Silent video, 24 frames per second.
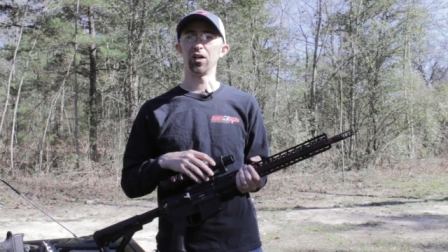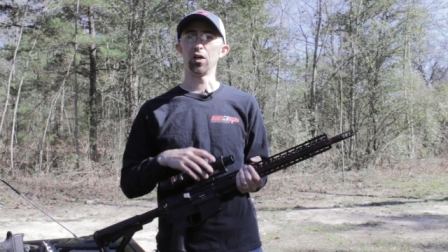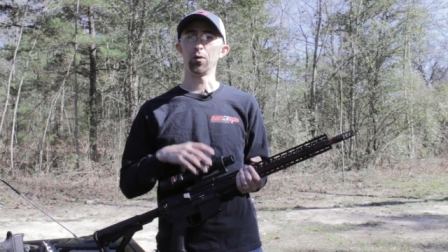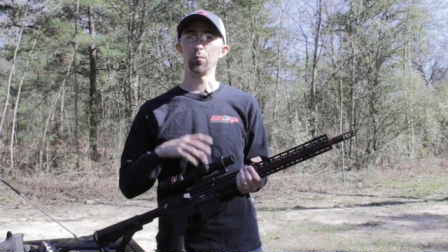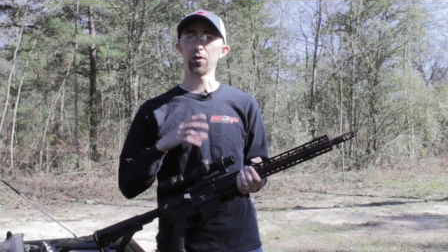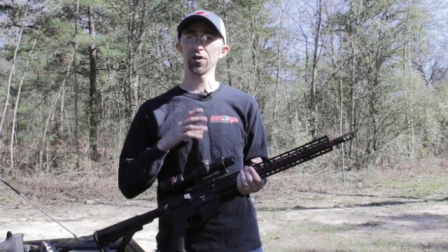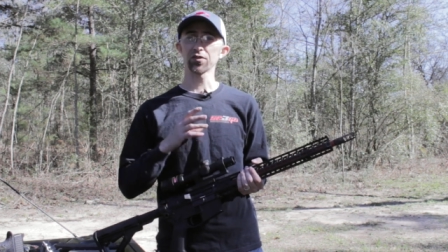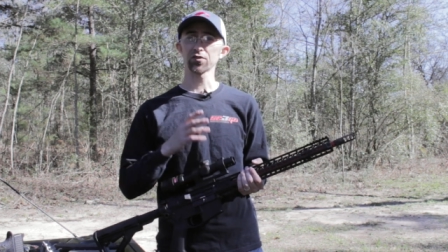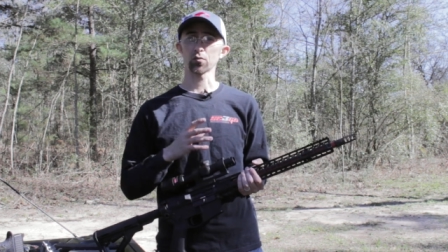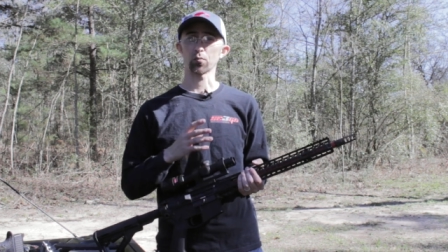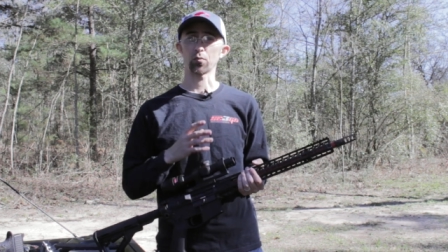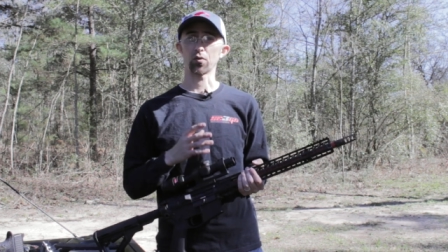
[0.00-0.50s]

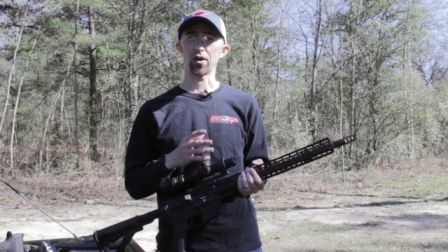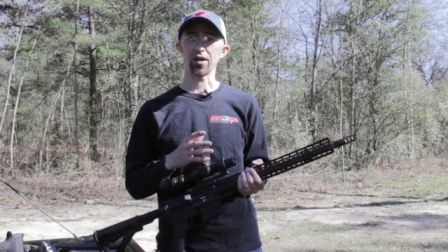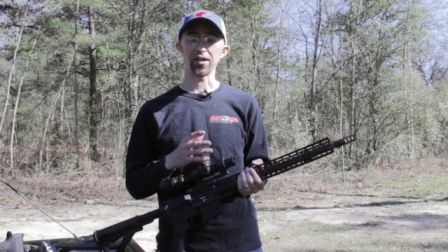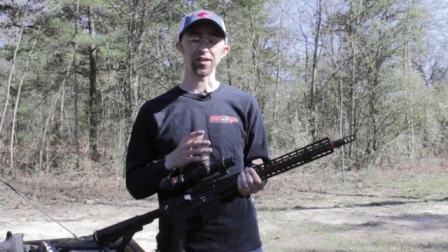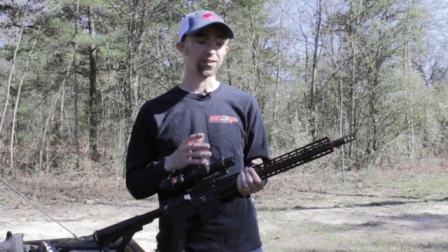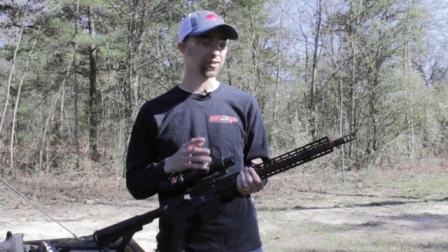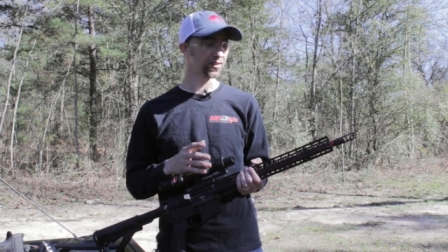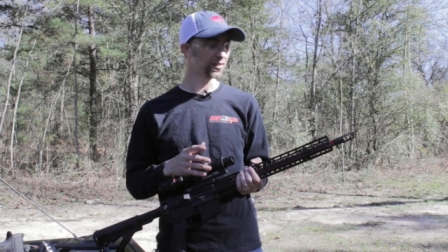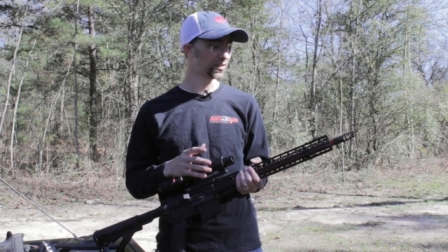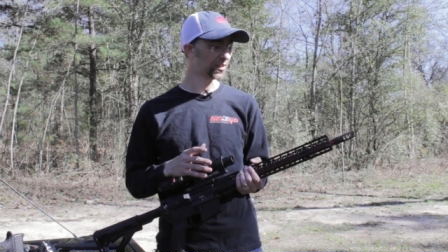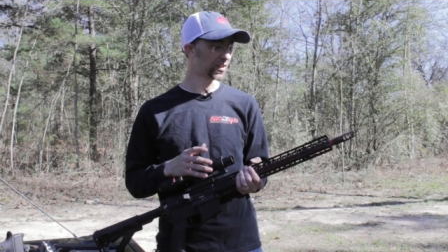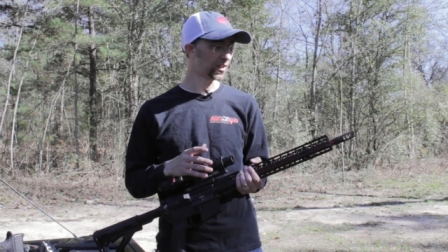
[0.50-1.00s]
muzzle
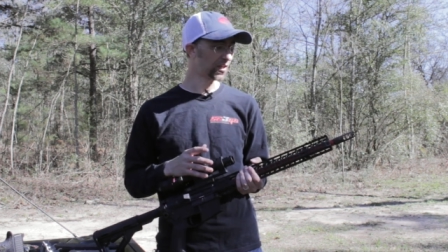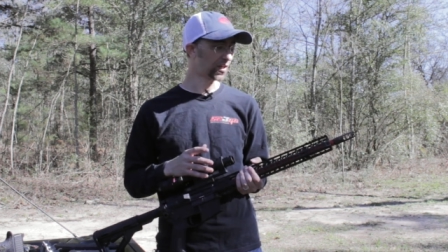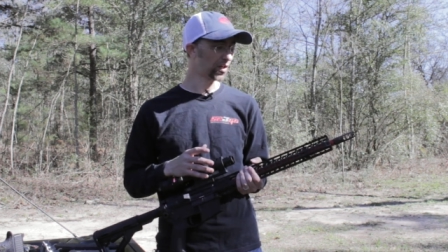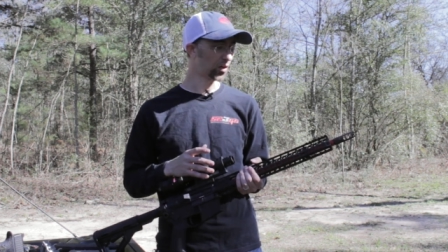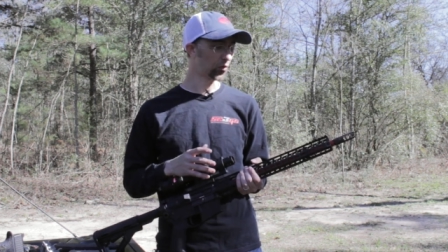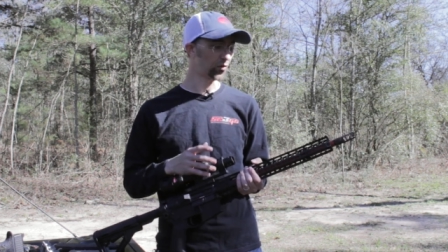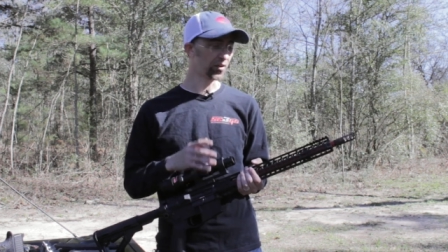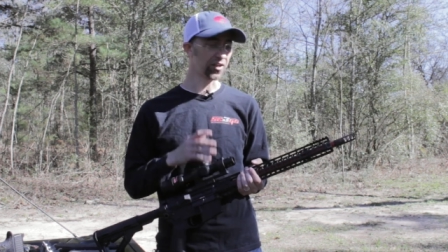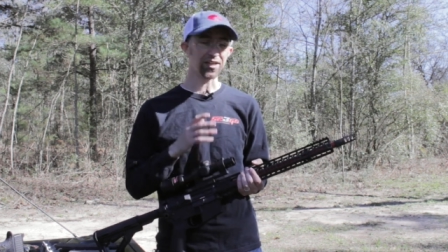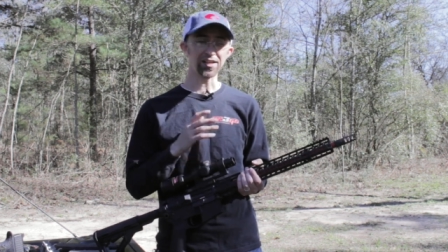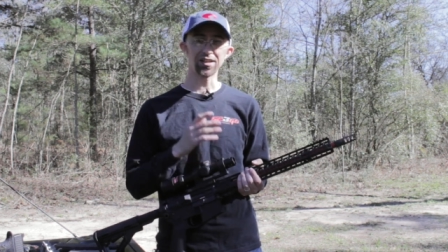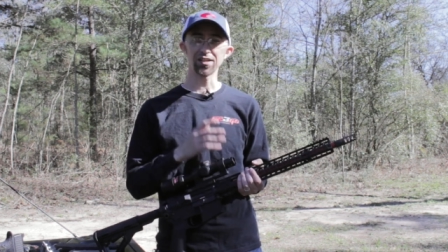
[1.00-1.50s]
brake
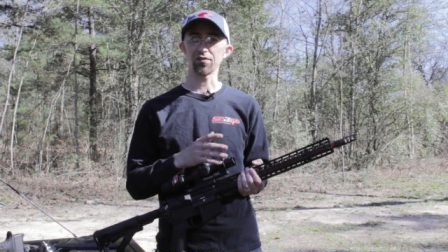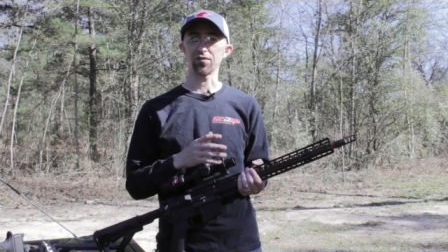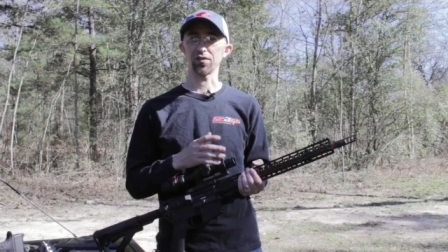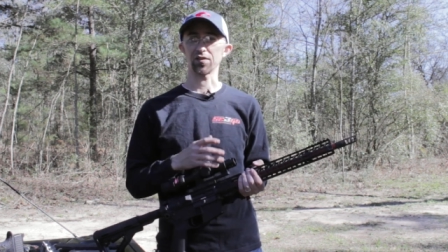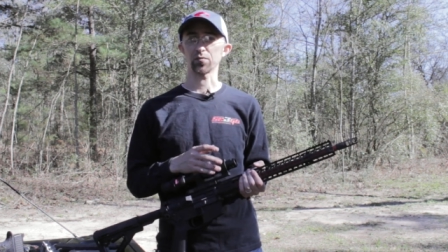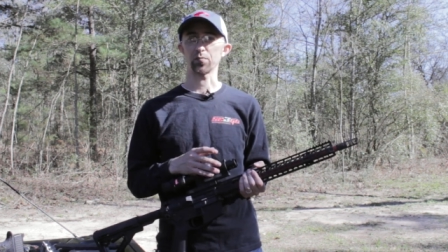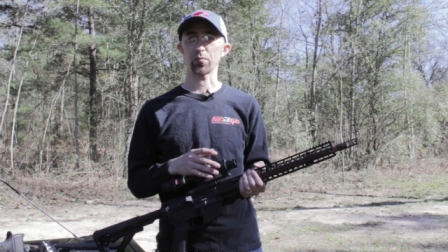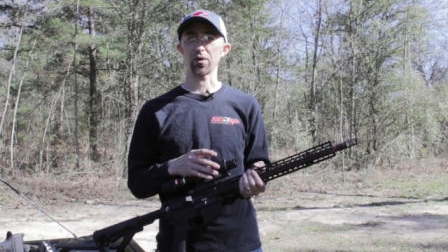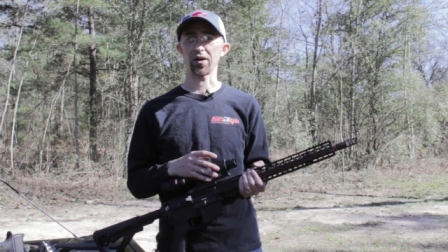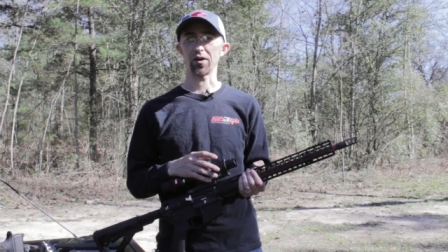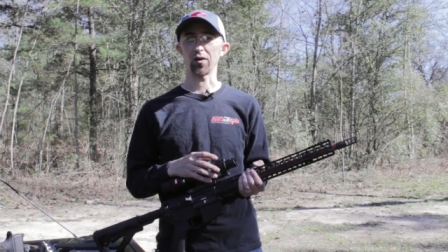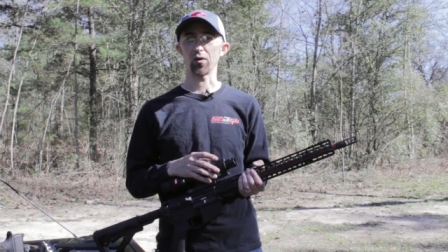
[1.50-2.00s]
on the end of
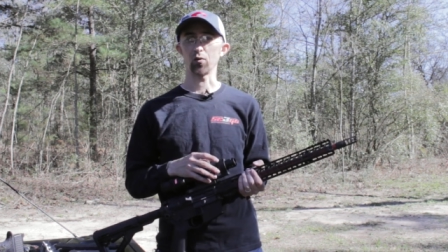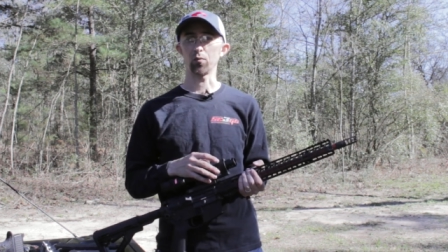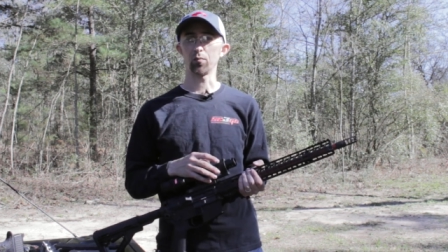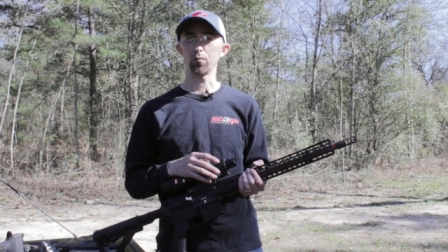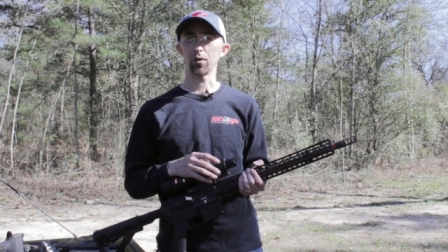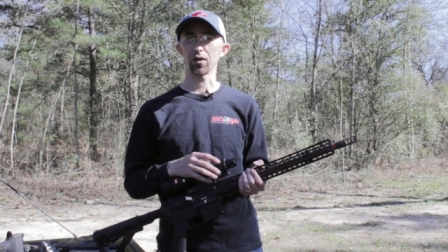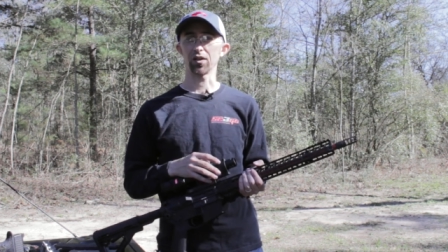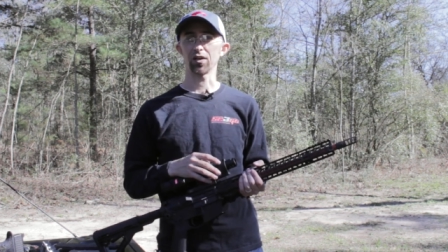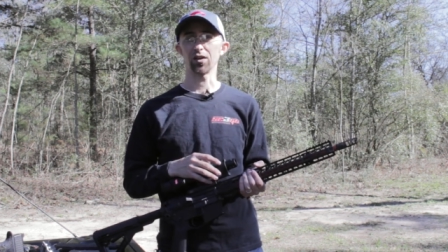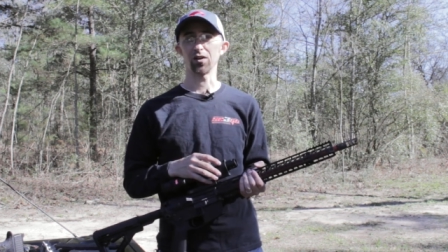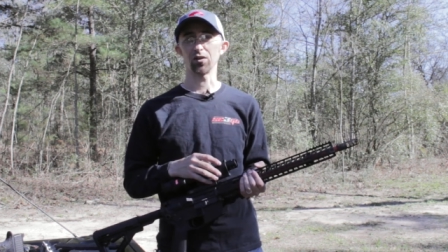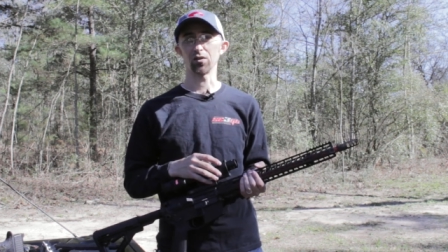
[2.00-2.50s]
this barrel
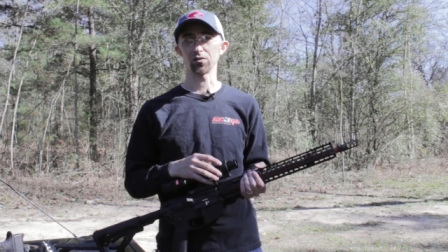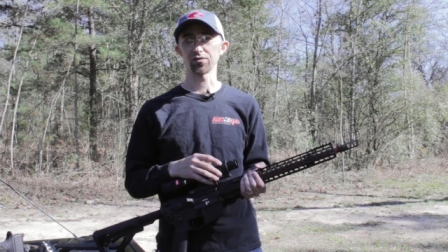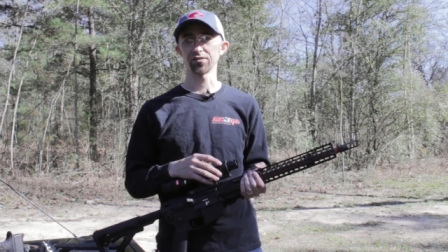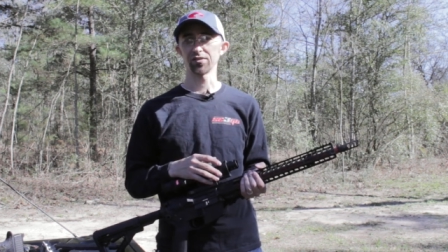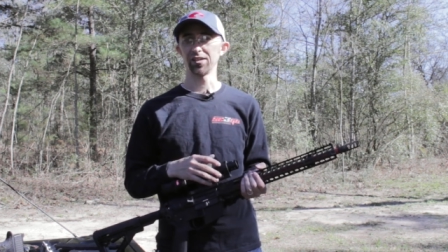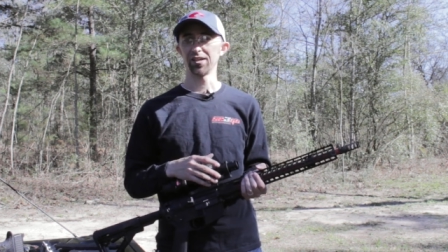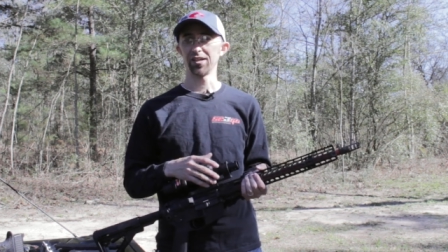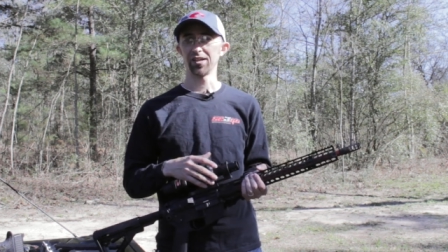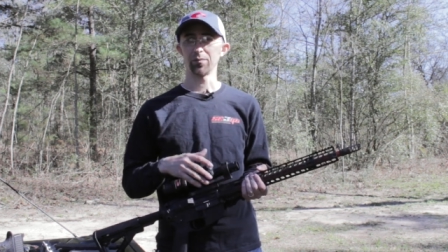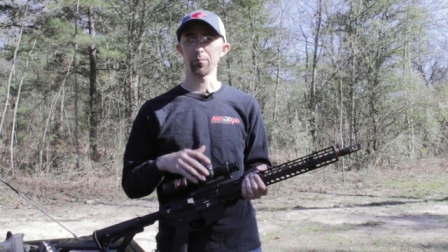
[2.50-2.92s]
because